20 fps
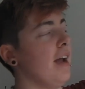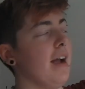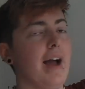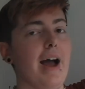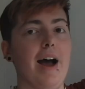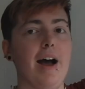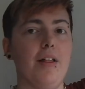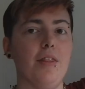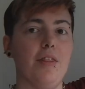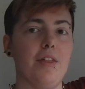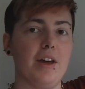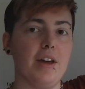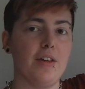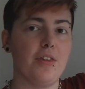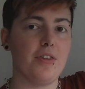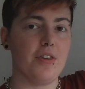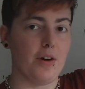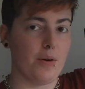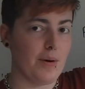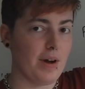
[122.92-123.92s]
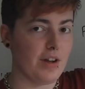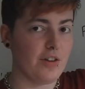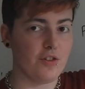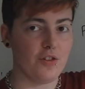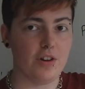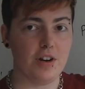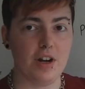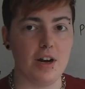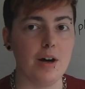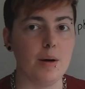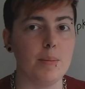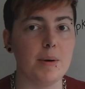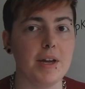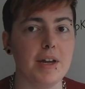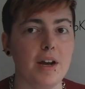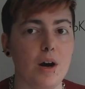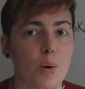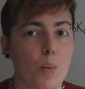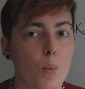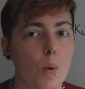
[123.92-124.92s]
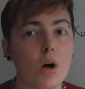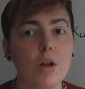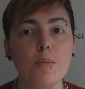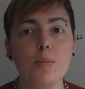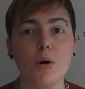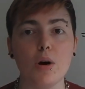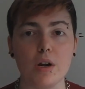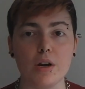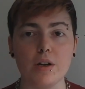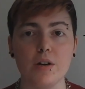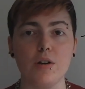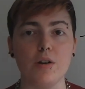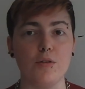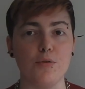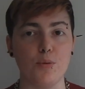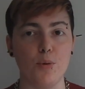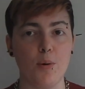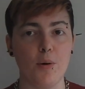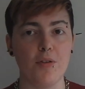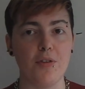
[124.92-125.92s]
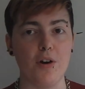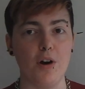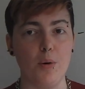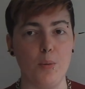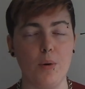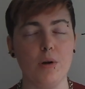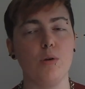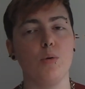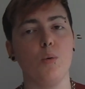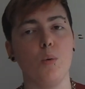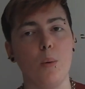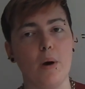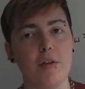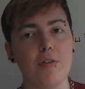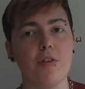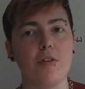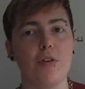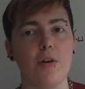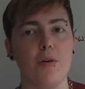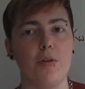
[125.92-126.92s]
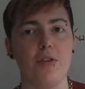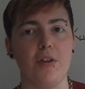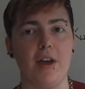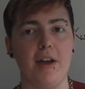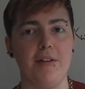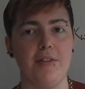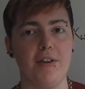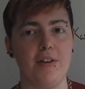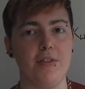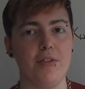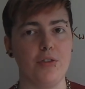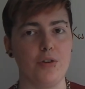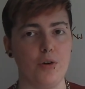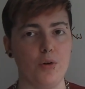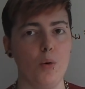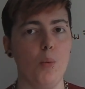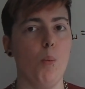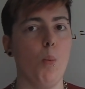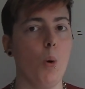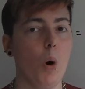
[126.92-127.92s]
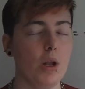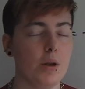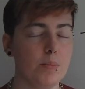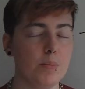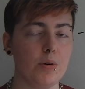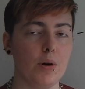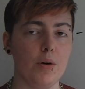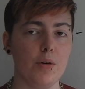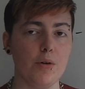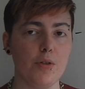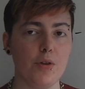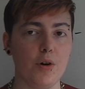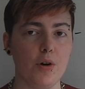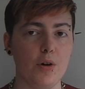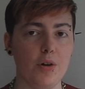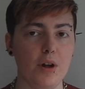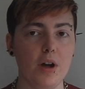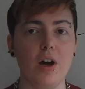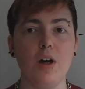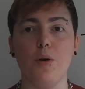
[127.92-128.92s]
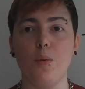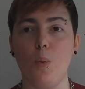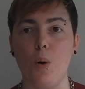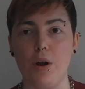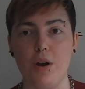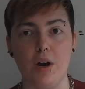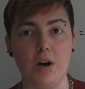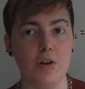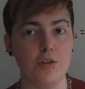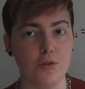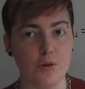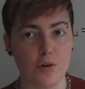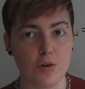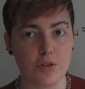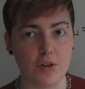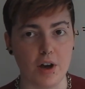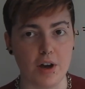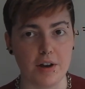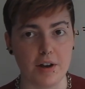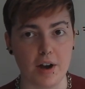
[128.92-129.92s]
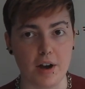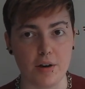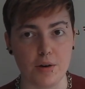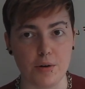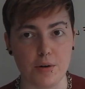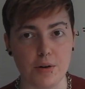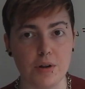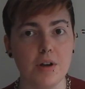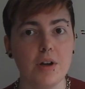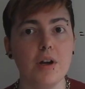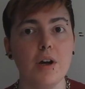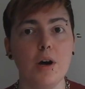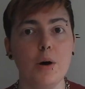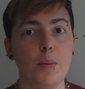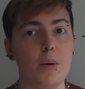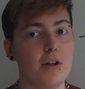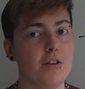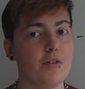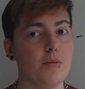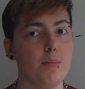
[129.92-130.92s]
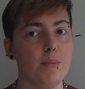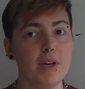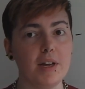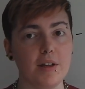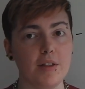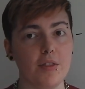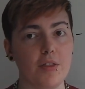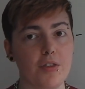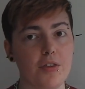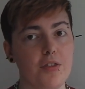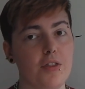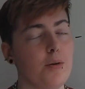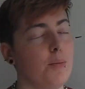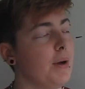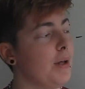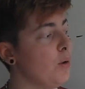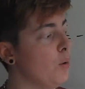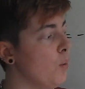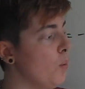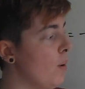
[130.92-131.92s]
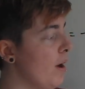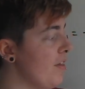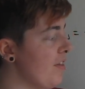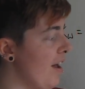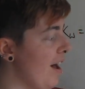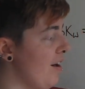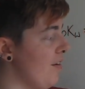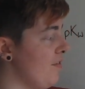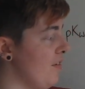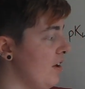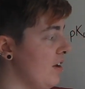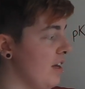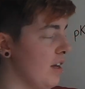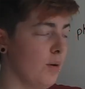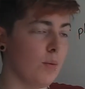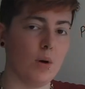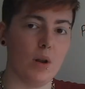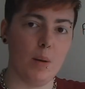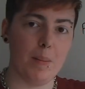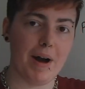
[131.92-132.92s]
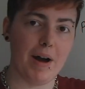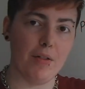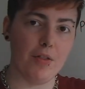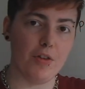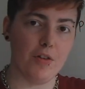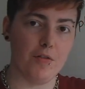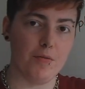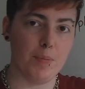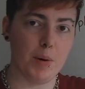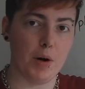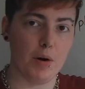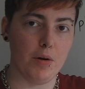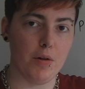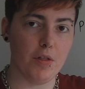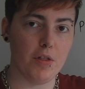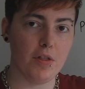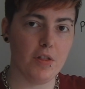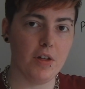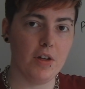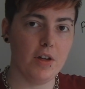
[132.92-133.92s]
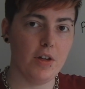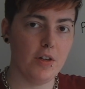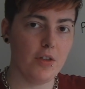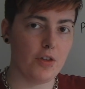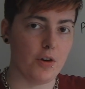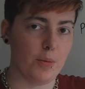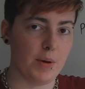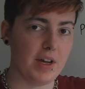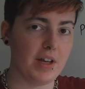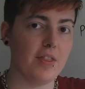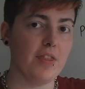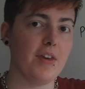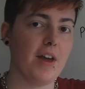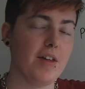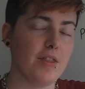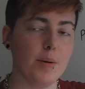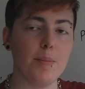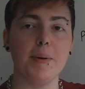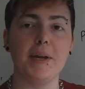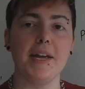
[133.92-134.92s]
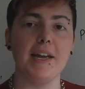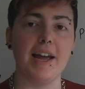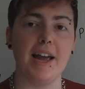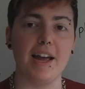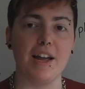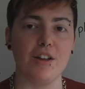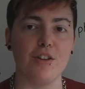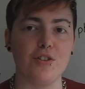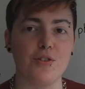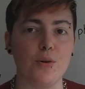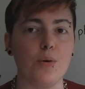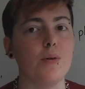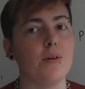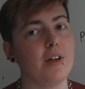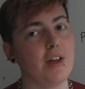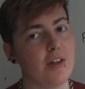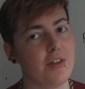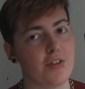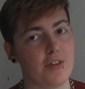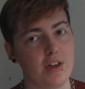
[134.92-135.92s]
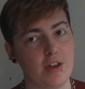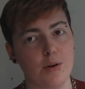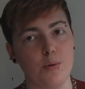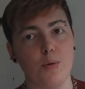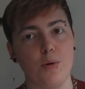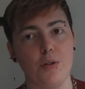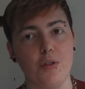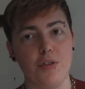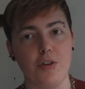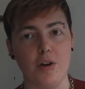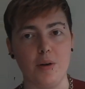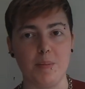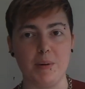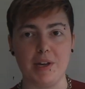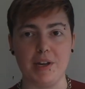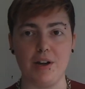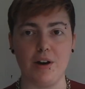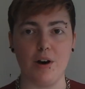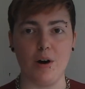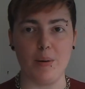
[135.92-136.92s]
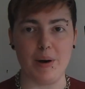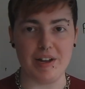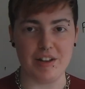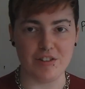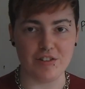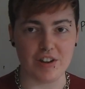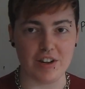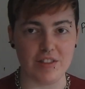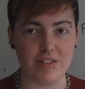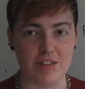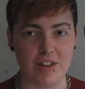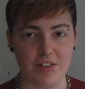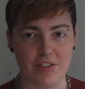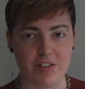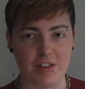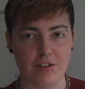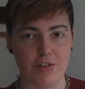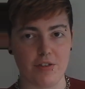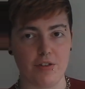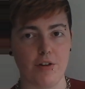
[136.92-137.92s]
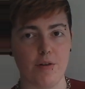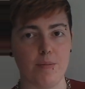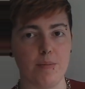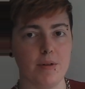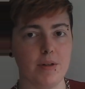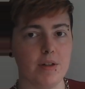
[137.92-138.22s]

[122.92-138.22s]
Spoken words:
at this equation up here, one molecule of water will always associate into one proton and one hydroxide ion, which means that we'll always have an equal amount of both. So we can say that pH is equal to pOH in this system.